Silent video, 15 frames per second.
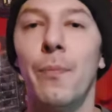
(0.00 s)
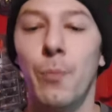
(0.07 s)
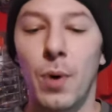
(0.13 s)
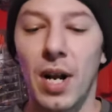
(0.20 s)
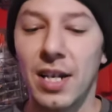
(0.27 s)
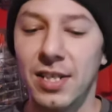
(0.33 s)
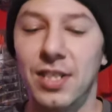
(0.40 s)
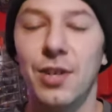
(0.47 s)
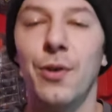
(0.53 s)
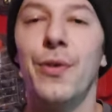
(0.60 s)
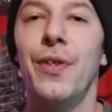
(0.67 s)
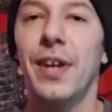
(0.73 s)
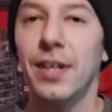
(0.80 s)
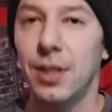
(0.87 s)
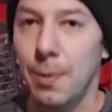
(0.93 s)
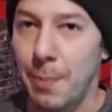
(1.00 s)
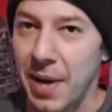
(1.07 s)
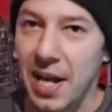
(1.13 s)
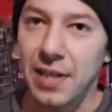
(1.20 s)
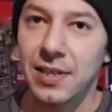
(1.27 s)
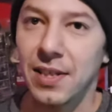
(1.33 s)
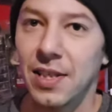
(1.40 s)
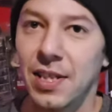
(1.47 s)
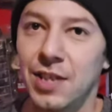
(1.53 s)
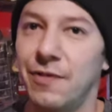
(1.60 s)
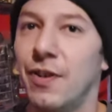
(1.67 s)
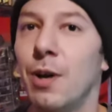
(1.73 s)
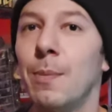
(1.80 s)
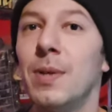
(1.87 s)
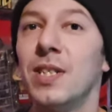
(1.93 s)
But I still think the pace of this
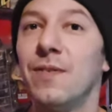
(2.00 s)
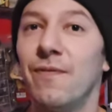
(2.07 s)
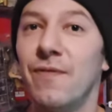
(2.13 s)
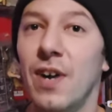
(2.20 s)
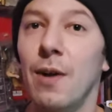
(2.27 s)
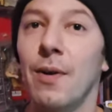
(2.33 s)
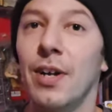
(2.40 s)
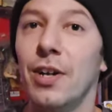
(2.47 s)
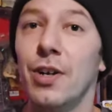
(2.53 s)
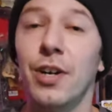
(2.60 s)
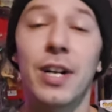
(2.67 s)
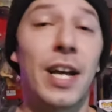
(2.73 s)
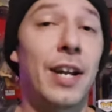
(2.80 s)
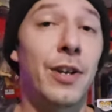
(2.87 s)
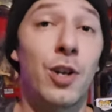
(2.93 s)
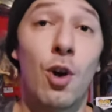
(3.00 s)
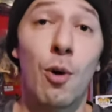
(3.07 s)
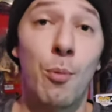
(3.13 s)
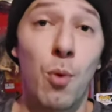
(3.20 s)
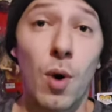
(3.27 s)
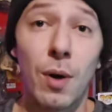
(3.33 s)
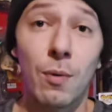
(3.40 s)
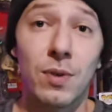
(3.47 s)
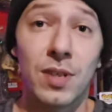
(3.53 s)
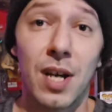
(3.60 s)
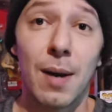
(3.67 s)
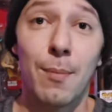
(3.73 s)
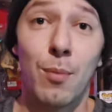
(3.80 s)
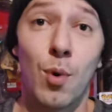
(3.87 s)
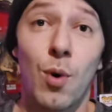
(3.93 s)
film is very good. At no point was
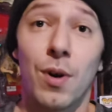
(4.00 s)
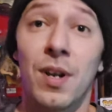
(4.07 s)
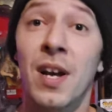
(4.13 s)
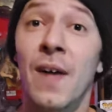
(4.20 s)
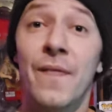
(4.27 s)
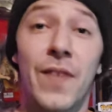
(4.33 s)
I bored.